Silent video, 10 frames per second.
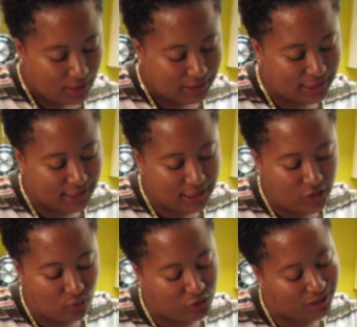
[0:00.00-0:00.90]
to
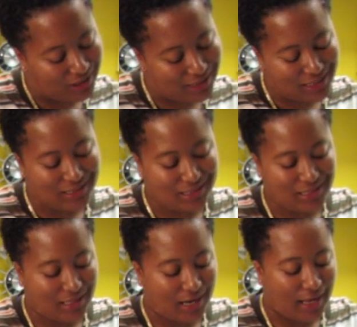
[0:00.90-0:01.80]
see the
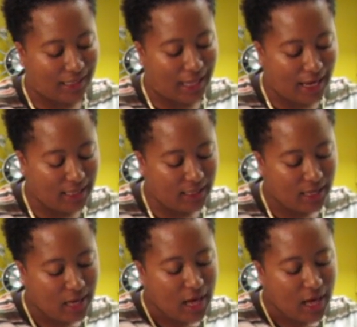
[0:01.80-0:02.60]
consistency that I like.